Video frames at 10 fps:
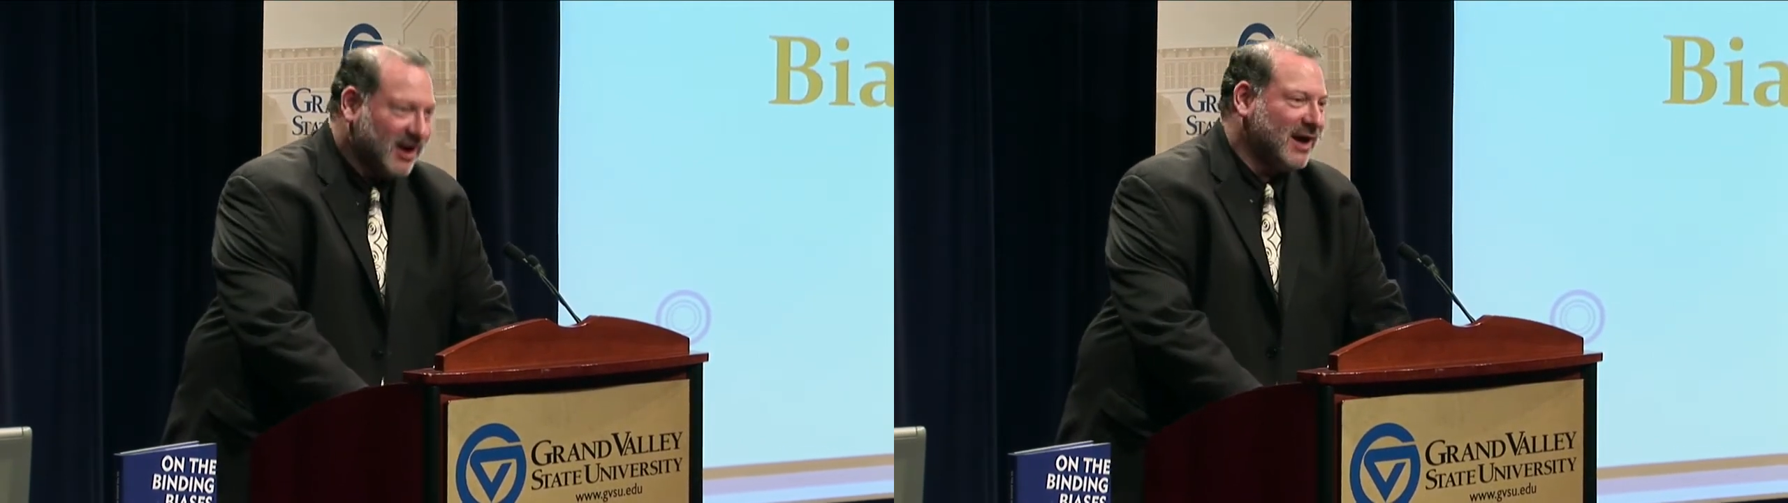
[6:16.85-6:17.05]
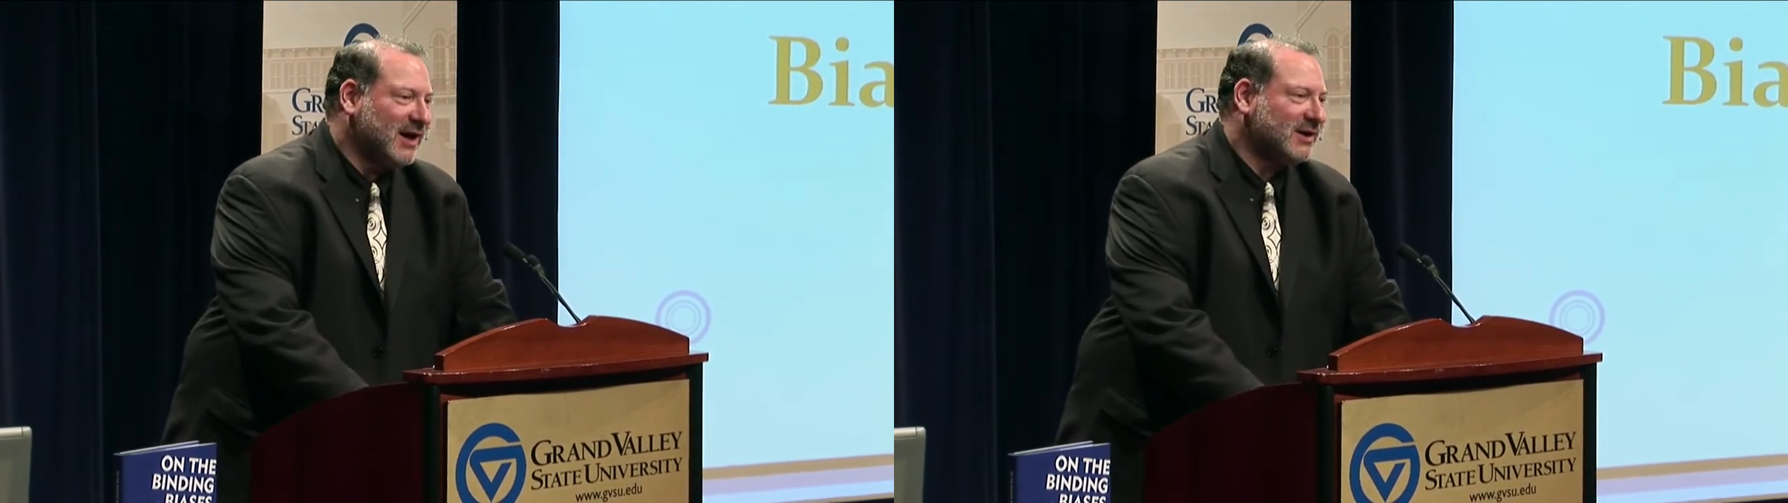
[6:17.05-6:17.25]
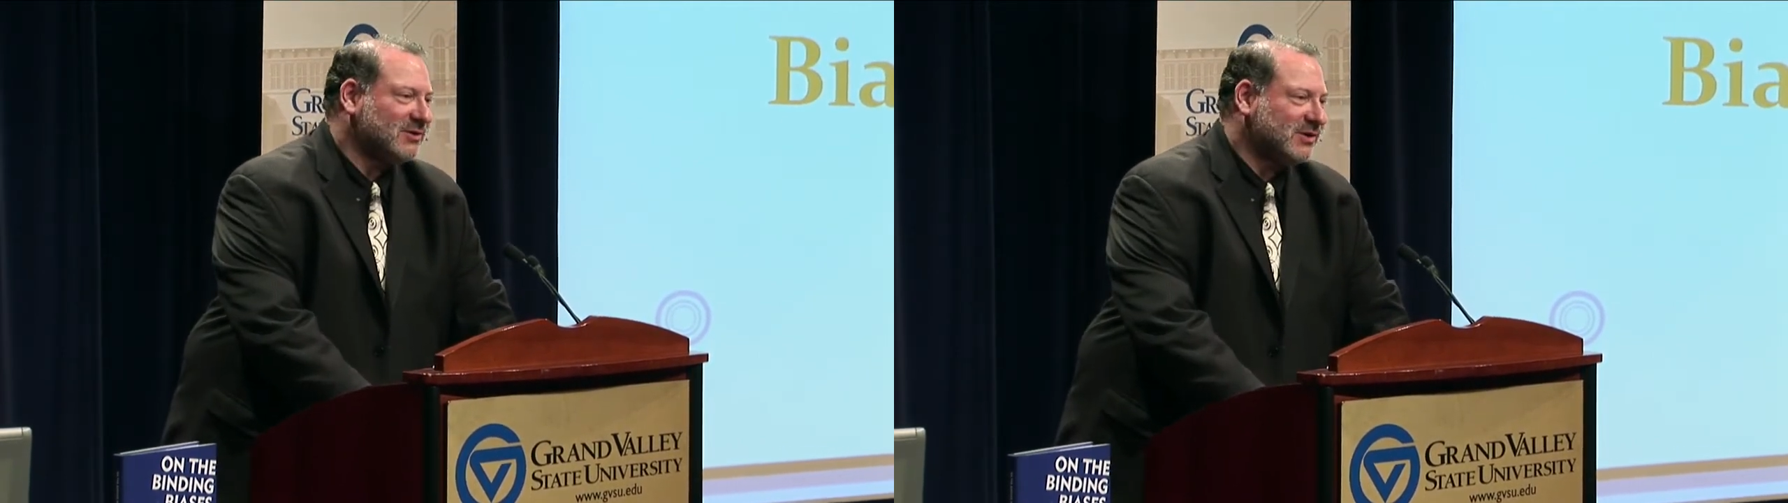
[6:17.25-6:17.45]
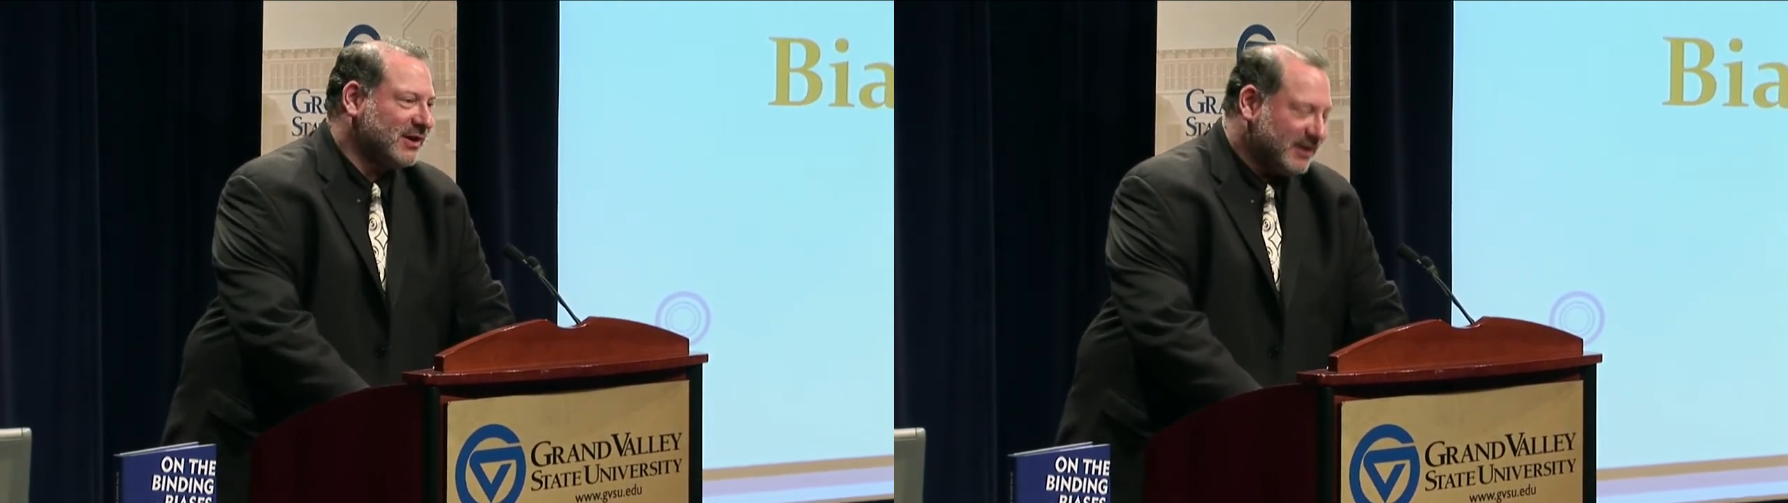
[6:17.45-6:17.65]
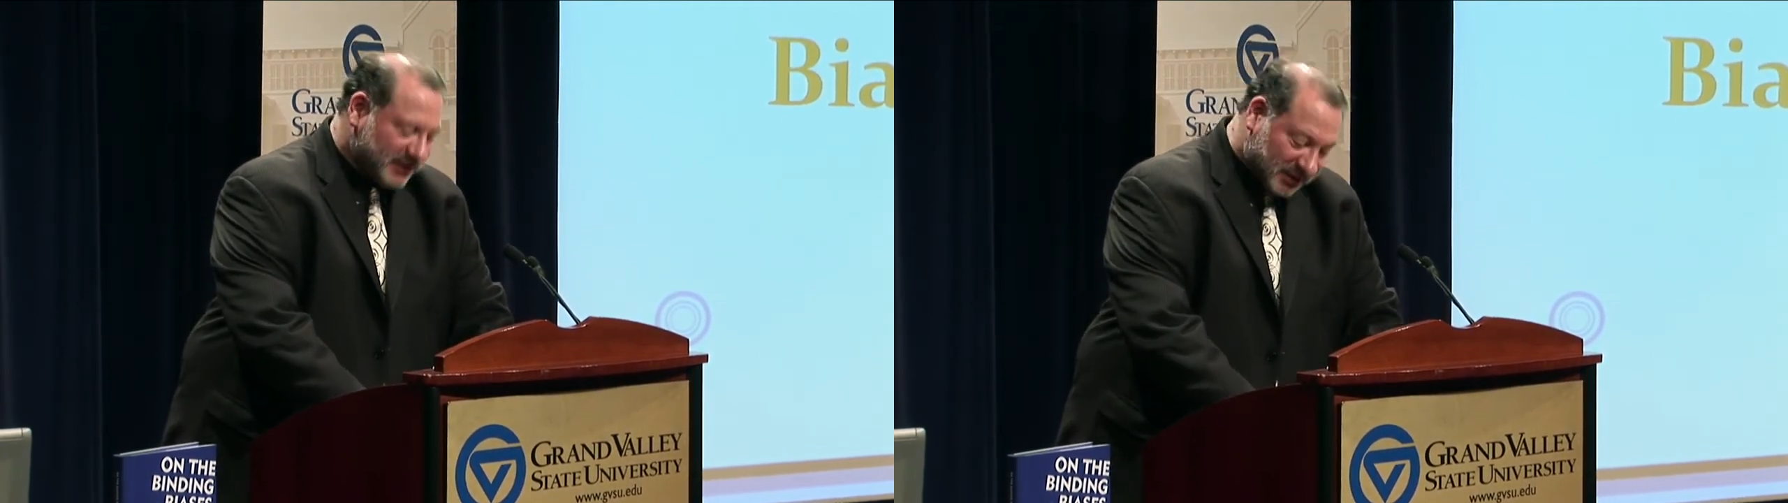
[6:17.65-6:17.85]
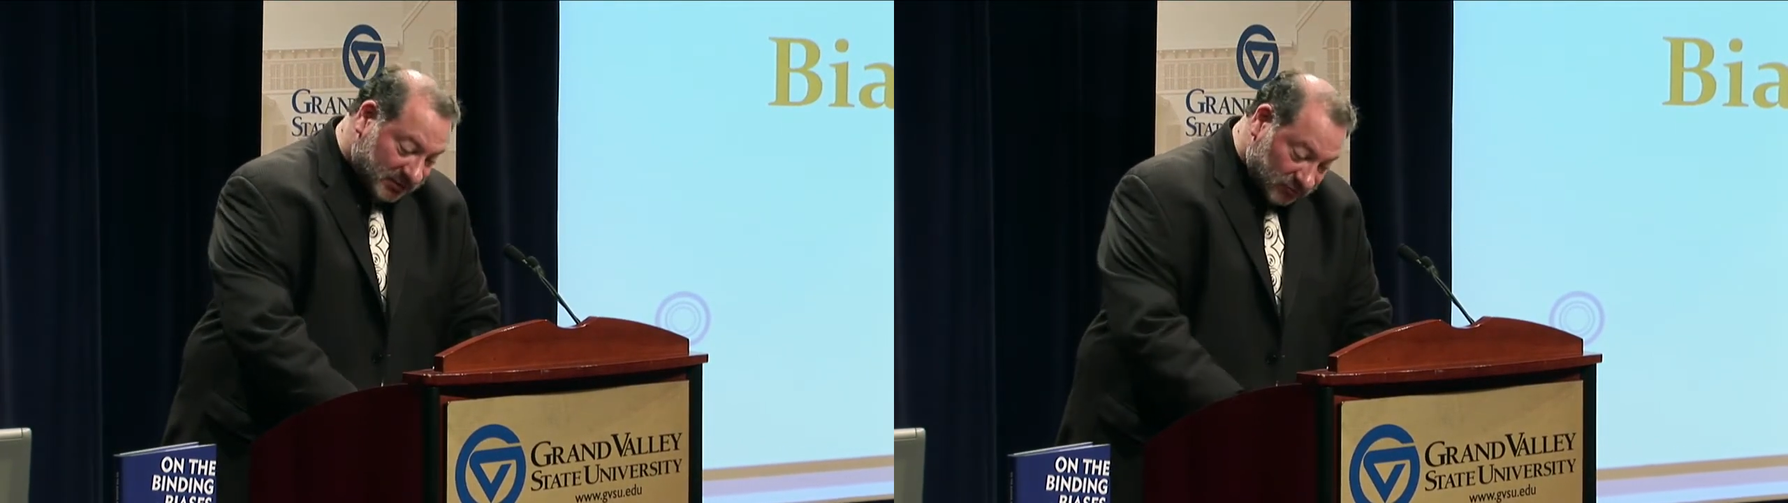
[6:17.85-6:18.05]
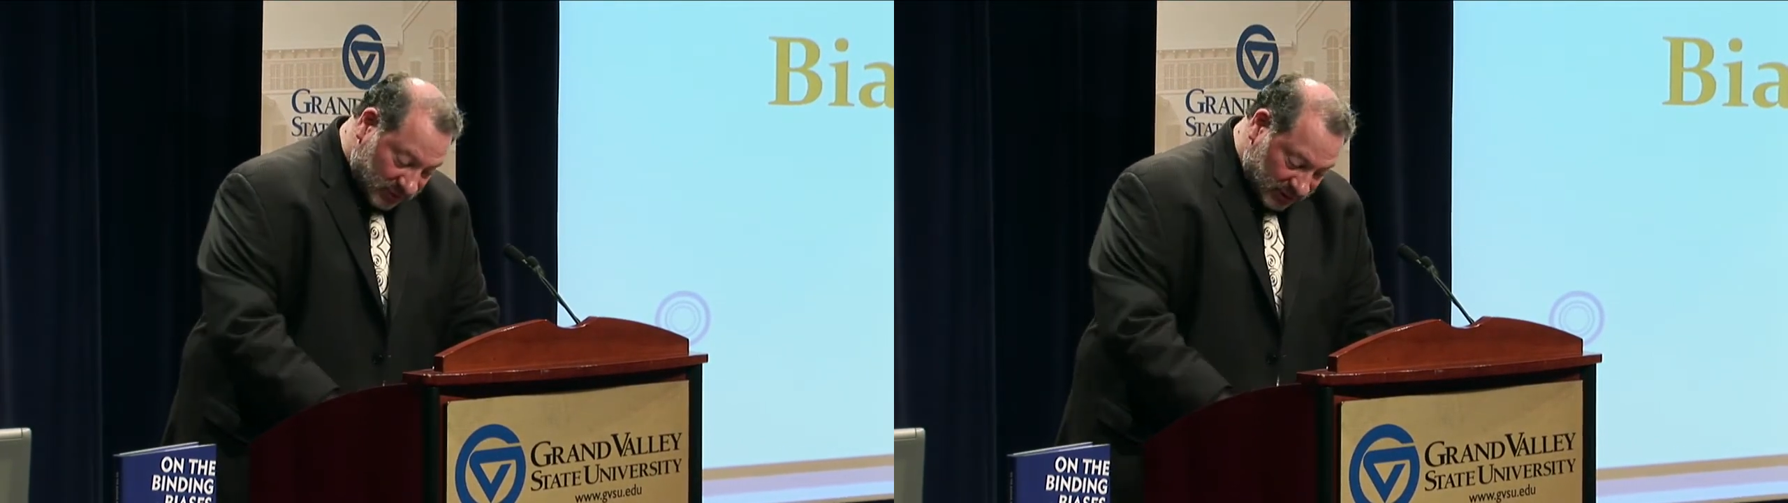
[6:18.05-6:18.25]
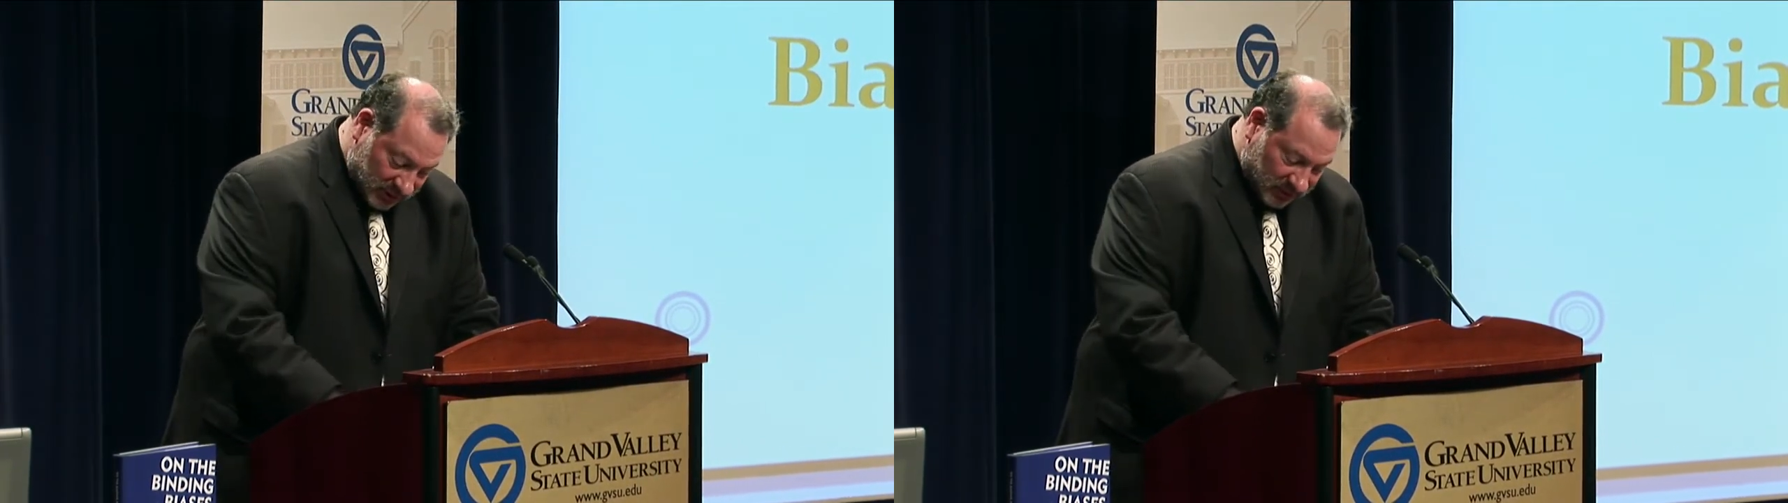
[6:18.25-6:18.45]
And,
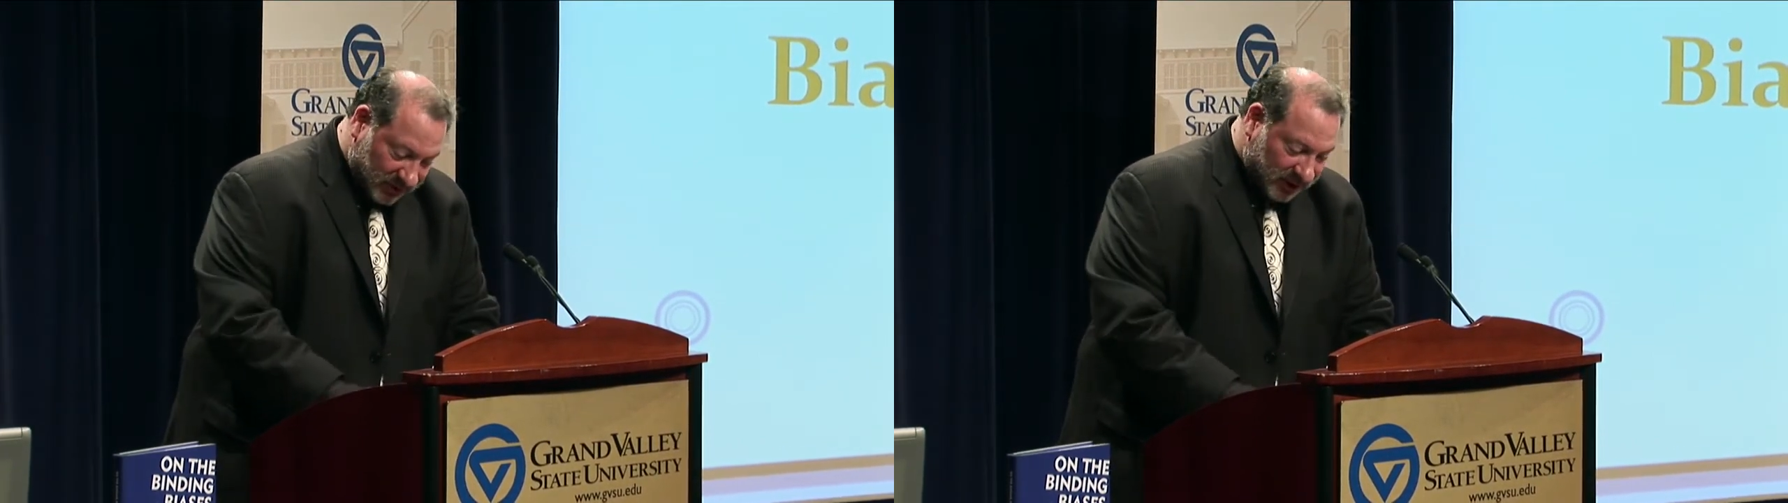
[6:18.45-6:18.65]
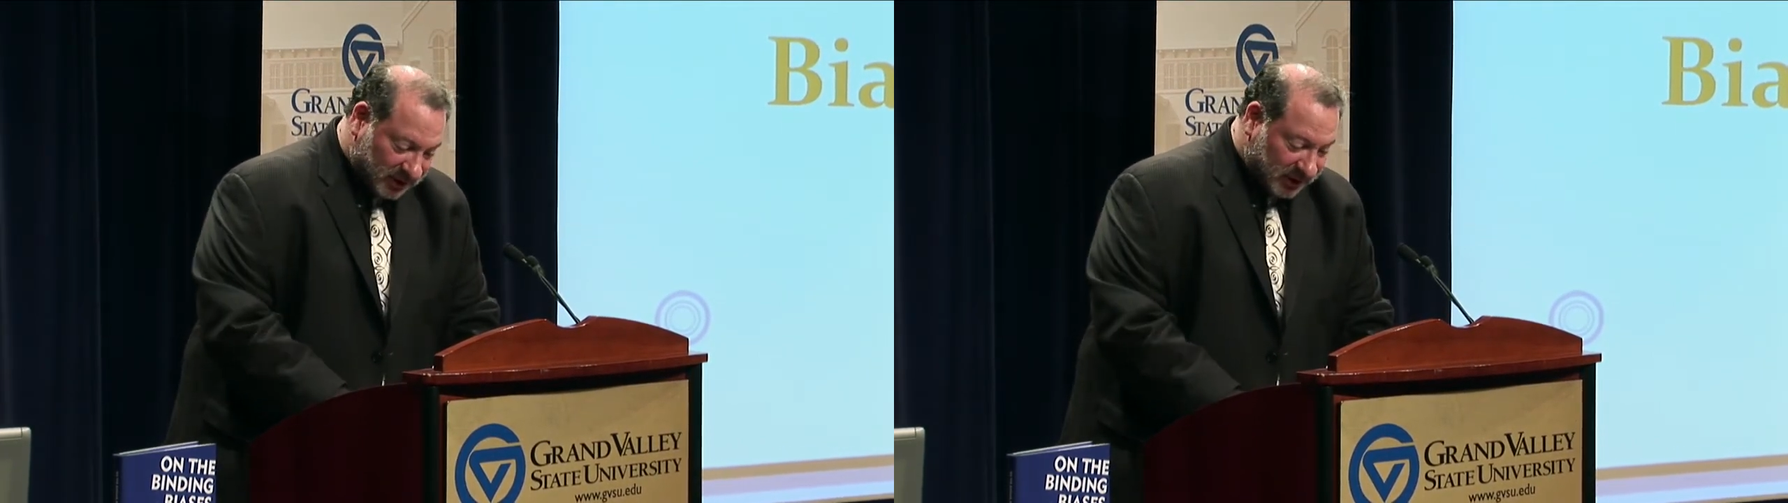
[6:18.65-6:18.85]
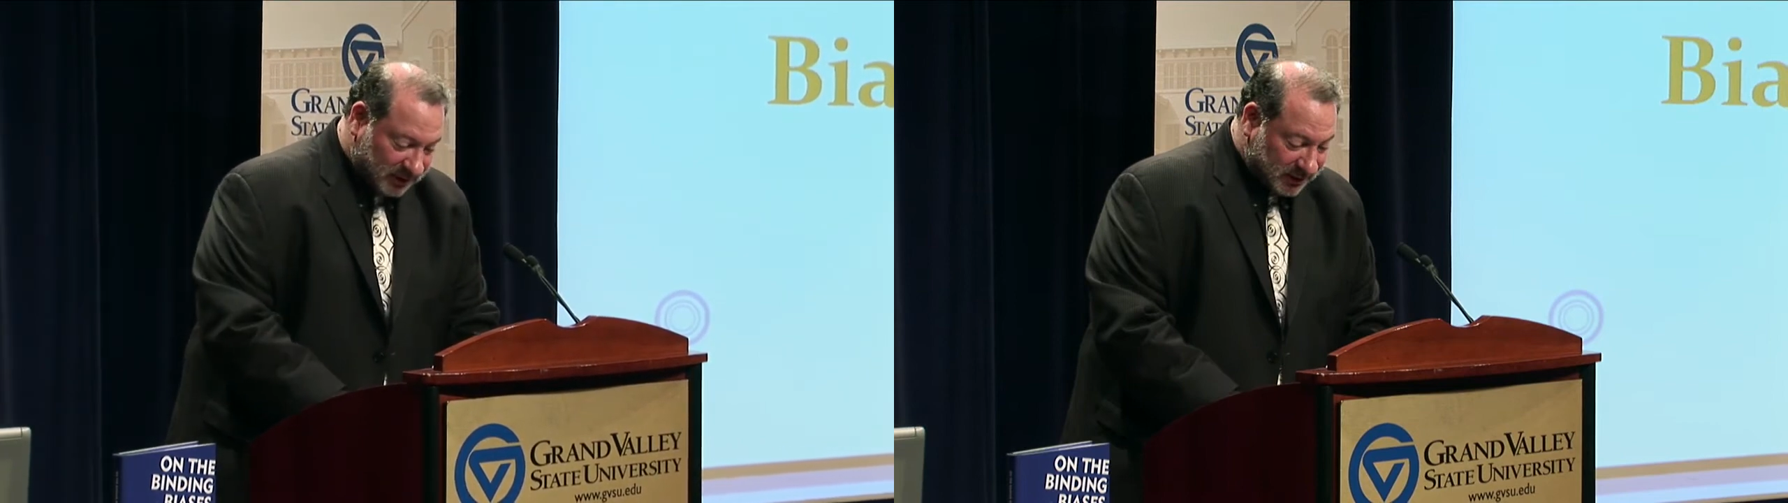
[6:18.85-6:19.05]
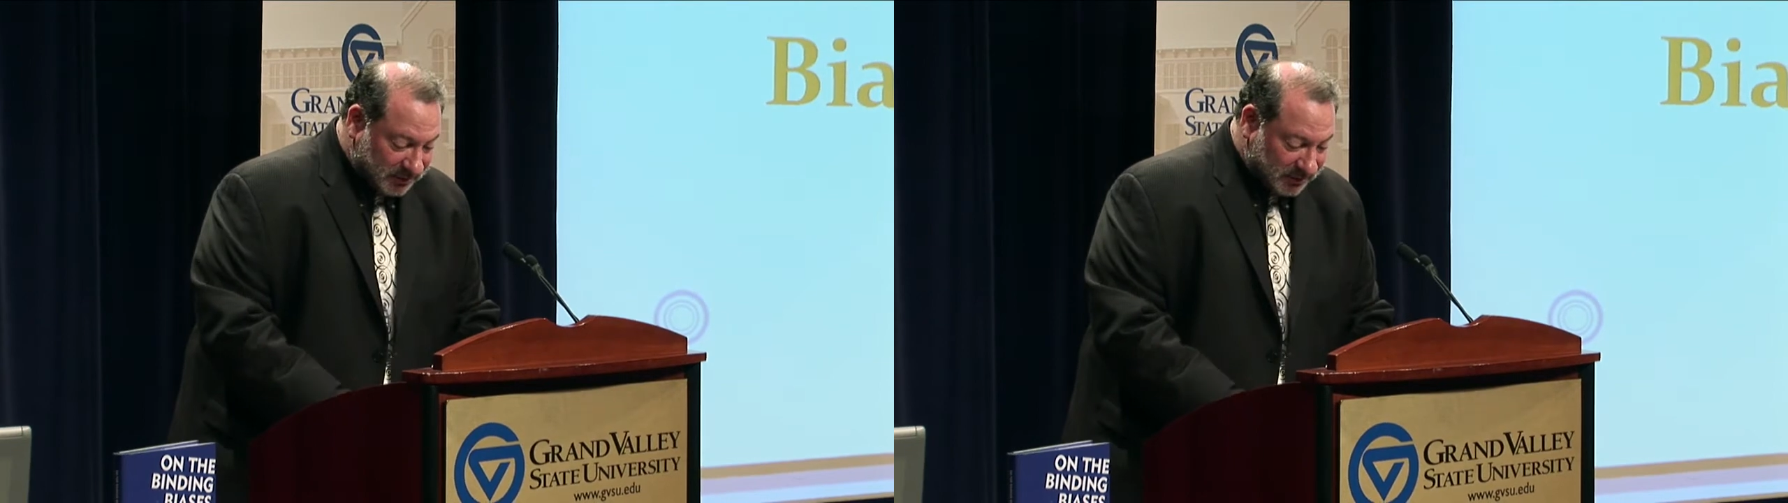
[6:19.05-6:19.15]
let